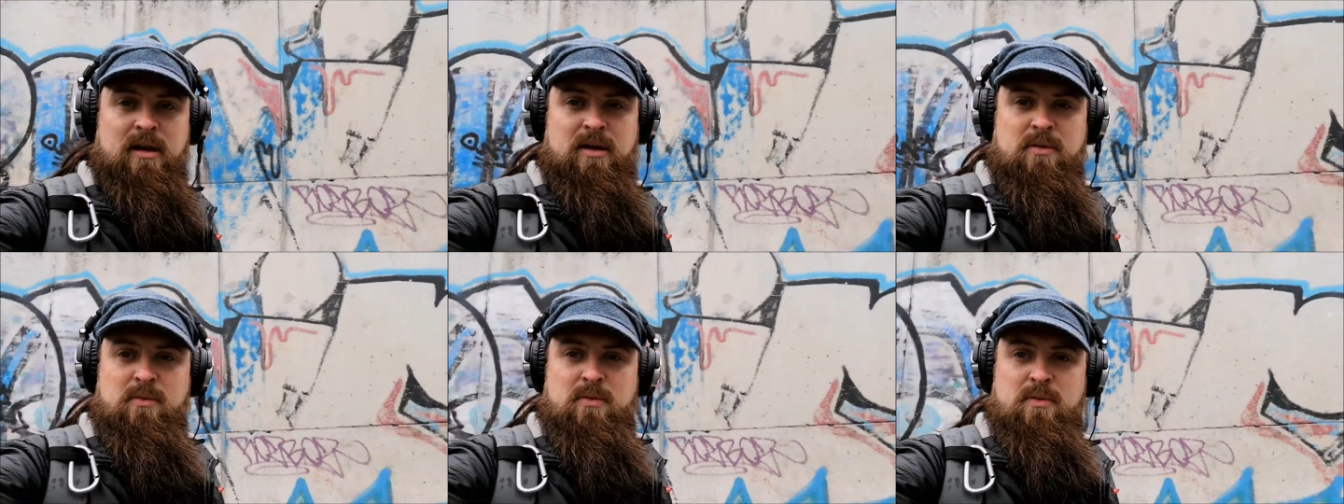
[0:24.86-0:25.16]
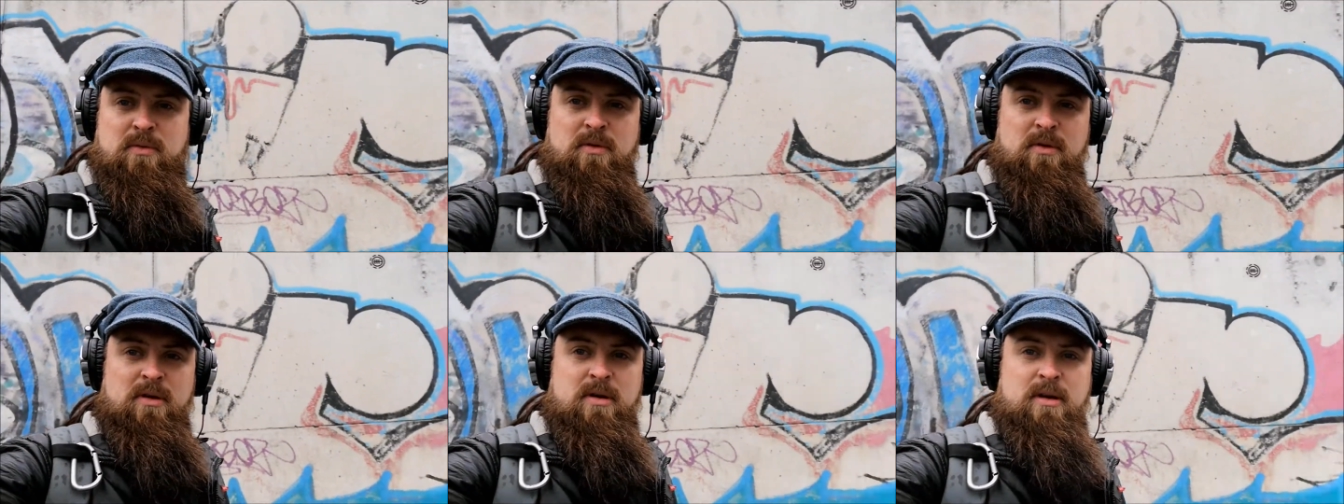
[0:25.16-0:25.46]
a
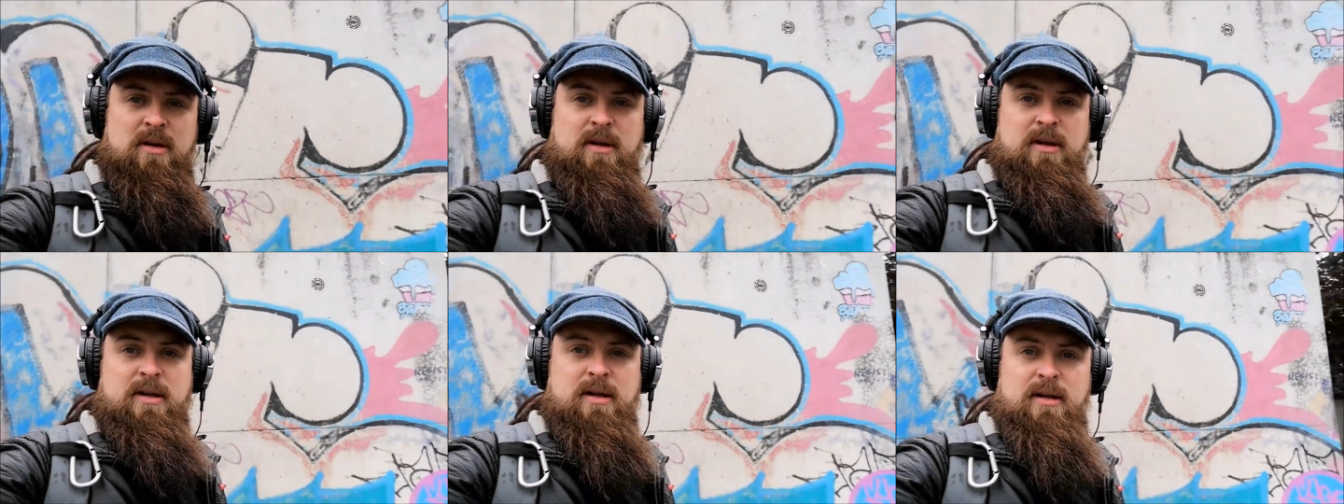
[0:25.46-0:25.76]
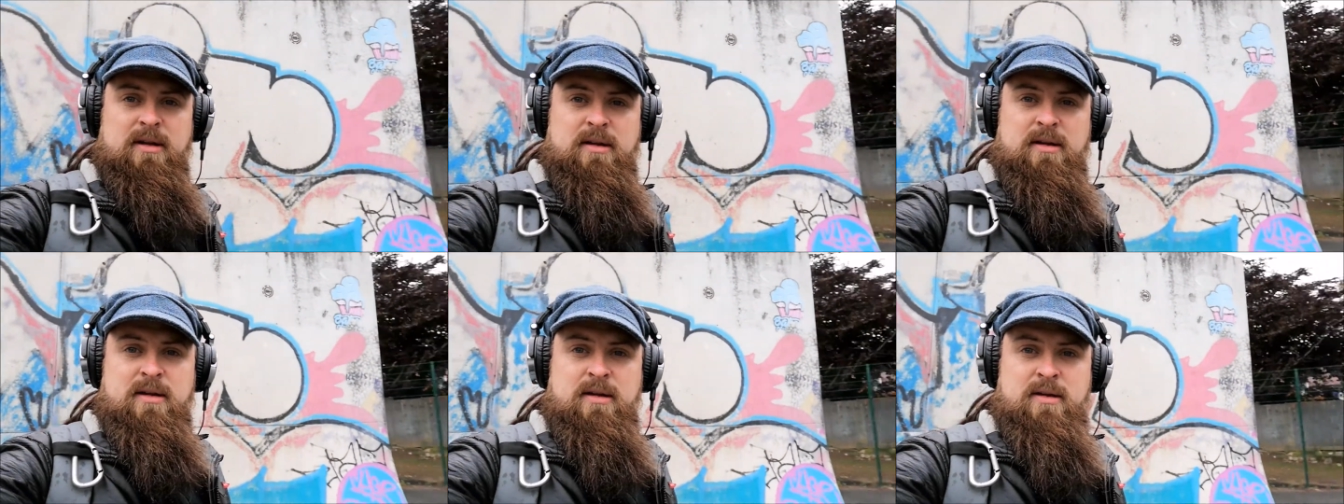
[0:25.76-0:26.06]
quarter, like
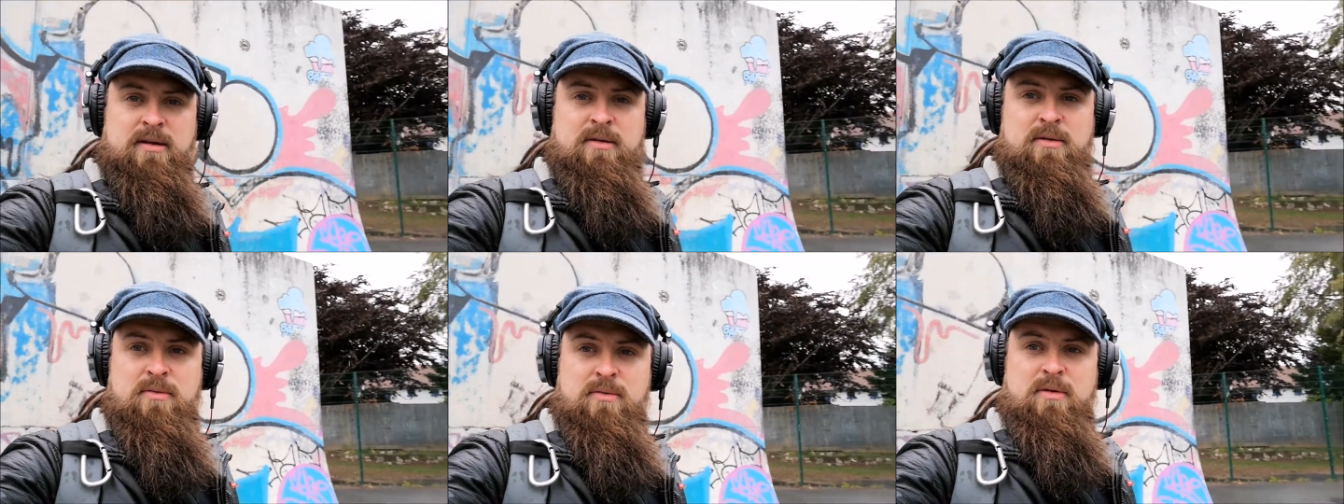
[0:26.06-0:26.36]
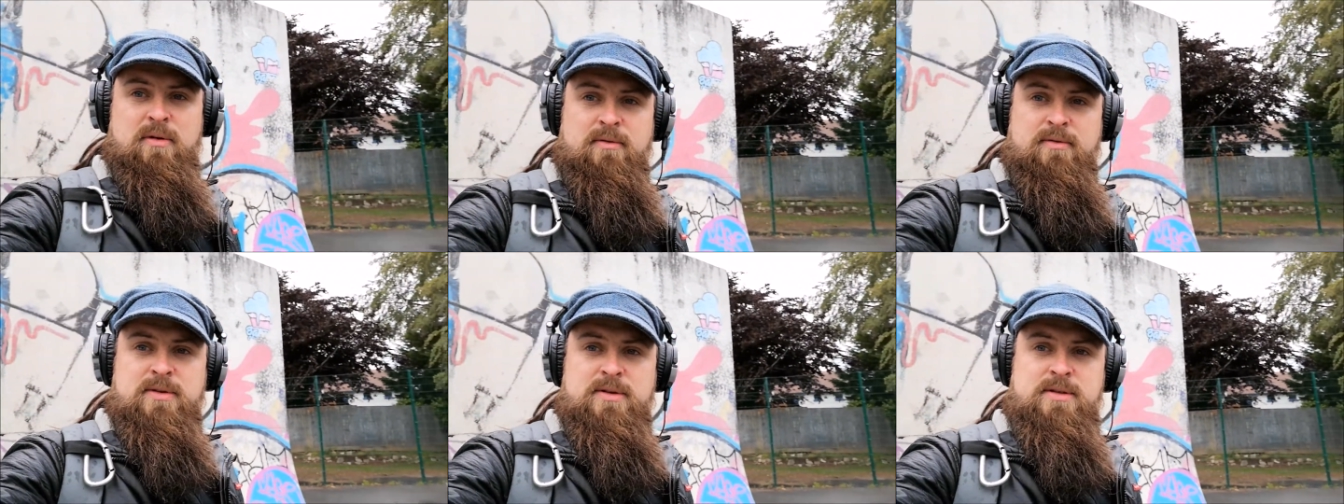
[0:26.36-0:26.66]
a
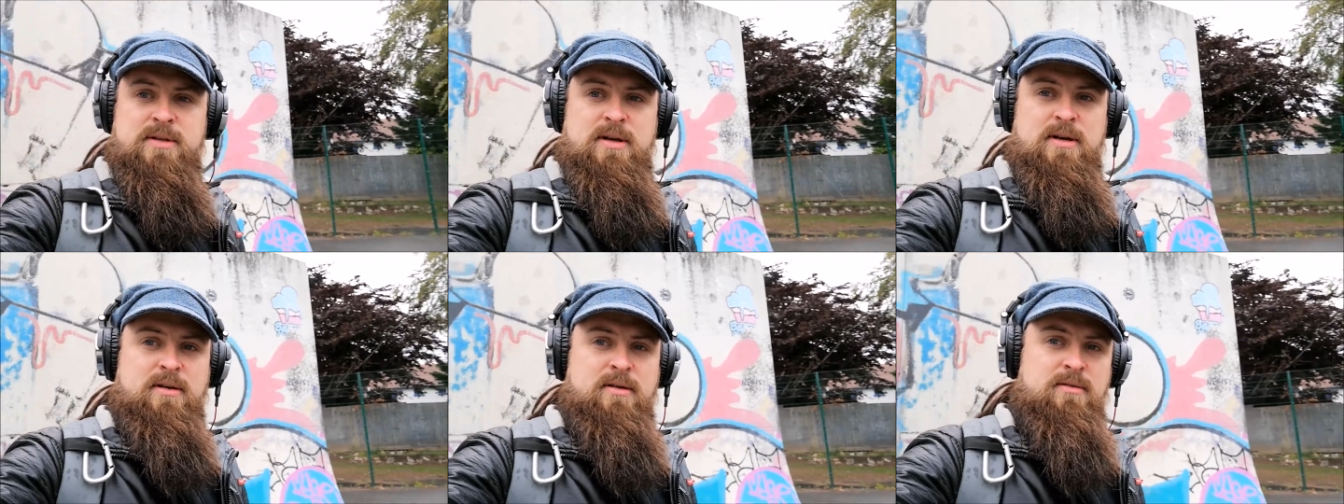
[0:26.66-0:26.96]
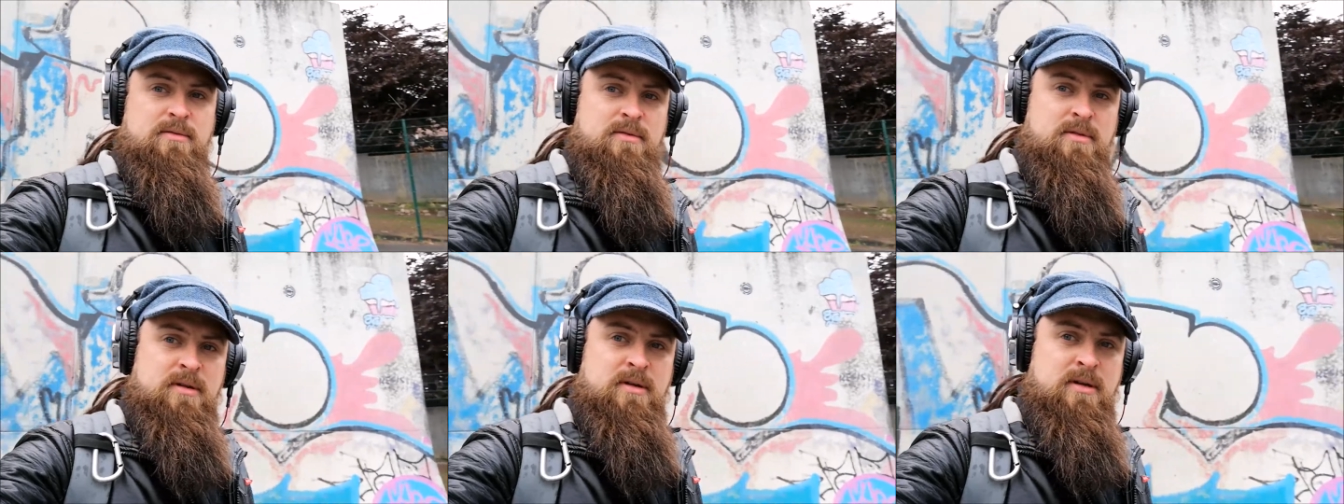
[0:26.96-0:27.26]
quarter of a
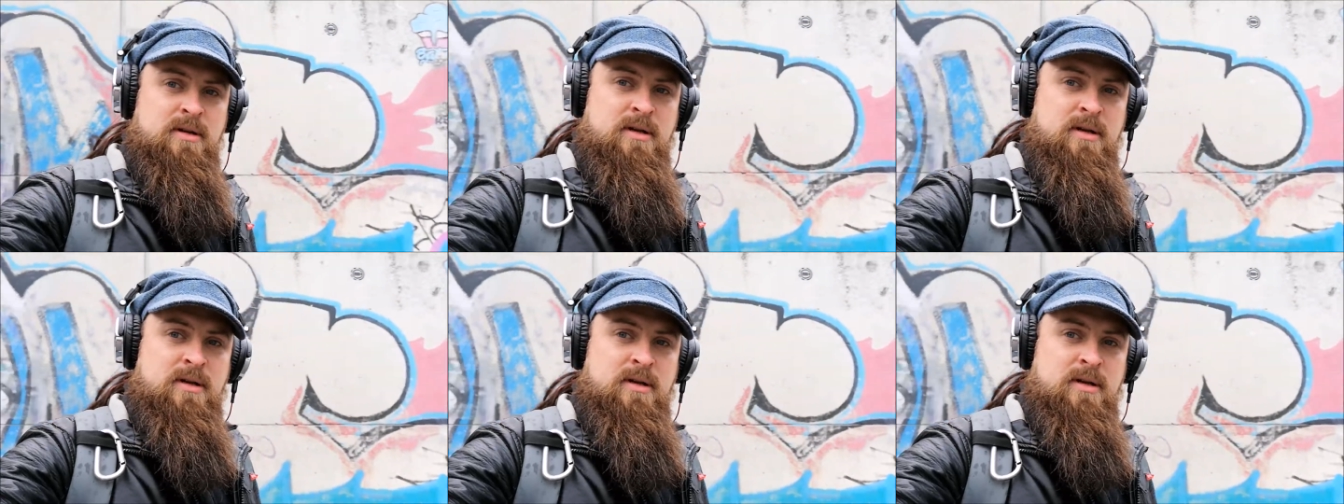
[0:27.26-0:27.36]
circle